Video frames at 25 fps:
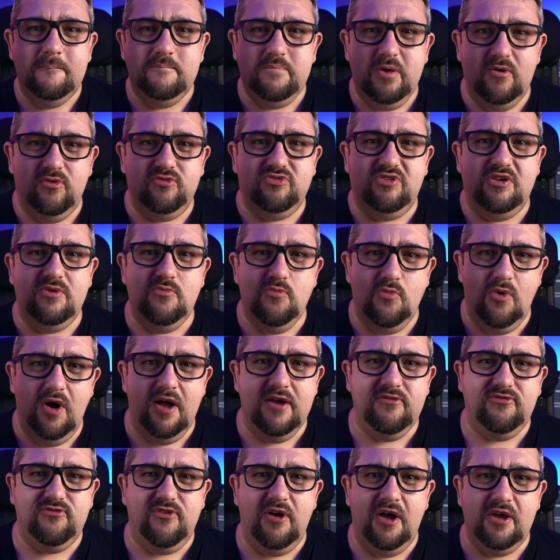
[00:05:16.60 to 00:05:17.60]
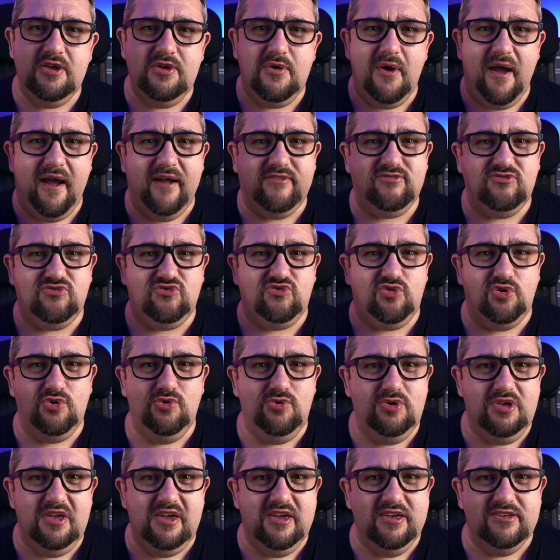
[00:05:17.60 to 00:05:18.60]
built-in Wi-Fi. You had 2
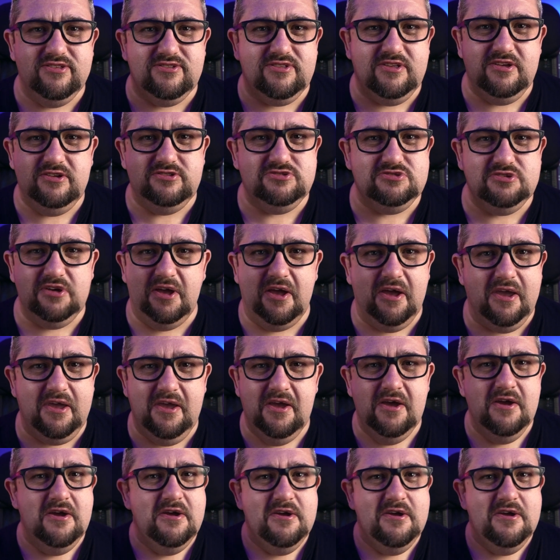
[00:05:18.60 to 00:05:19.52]
years DJI.